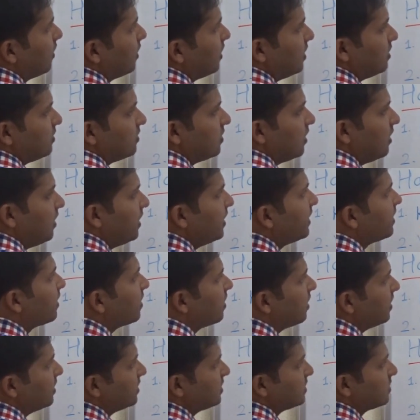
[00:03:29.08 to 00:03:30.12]
in the
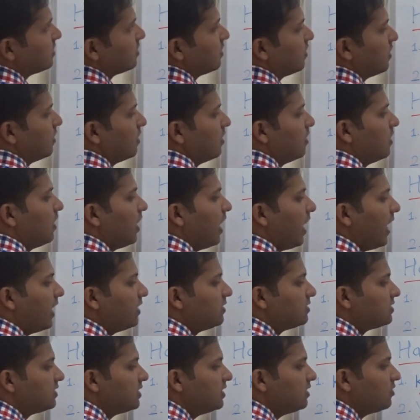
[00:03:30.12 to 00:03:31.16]
linked list,
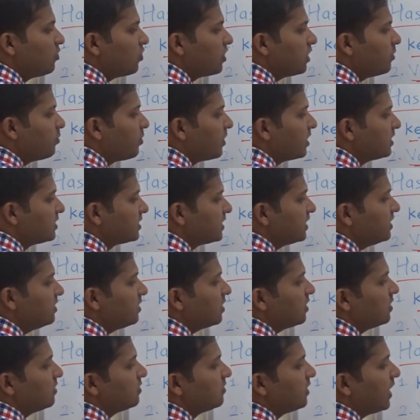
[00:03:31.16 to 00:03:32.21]
and 0
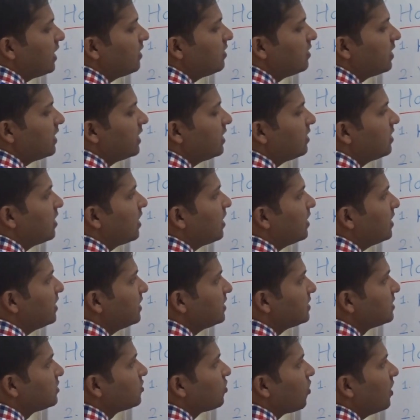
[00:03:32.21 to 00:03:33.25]
represent that data
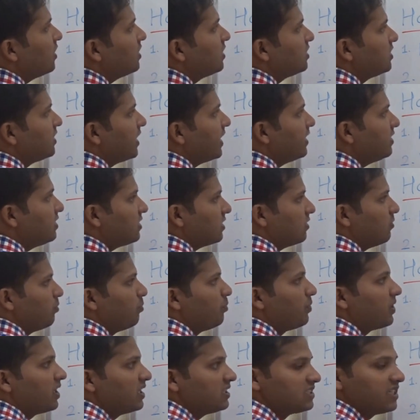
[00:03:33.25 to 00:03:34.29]
is not
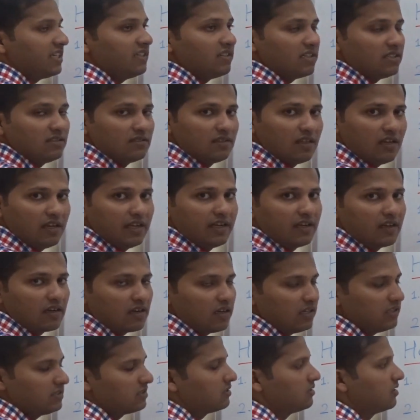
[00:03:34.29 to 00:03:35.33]
yet present in the linked
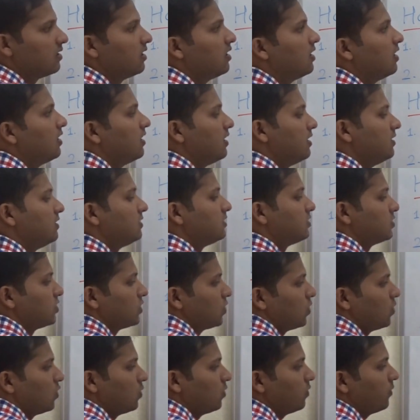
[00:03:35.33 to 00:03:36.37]
list.
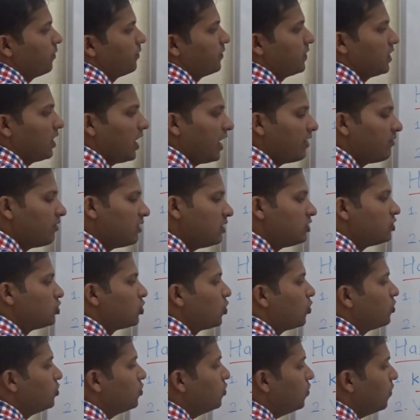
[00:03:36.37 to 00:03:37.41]
So I will
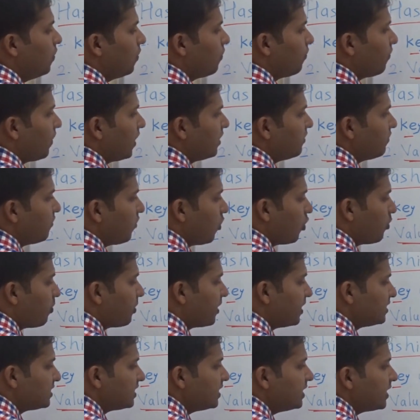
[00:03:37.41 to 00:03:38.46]
show you 1 for
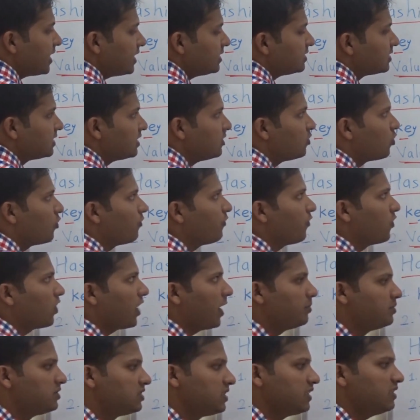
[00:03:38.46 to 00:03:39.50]
present and 0 for
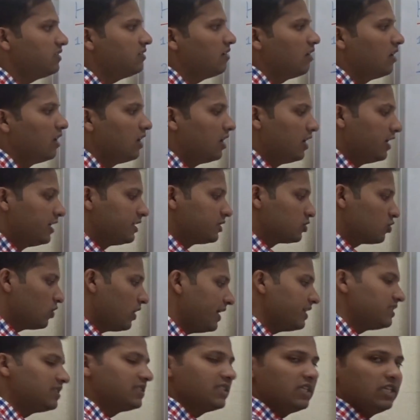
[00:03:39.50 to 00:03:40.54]
absent. So
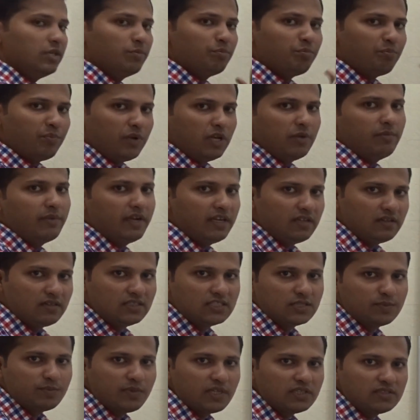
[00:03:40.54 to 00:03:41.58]
let's implement
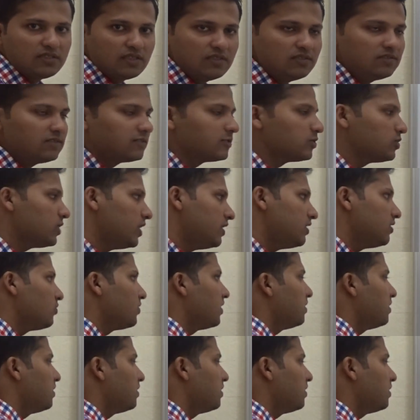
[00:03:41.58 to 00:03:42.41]
this method so that you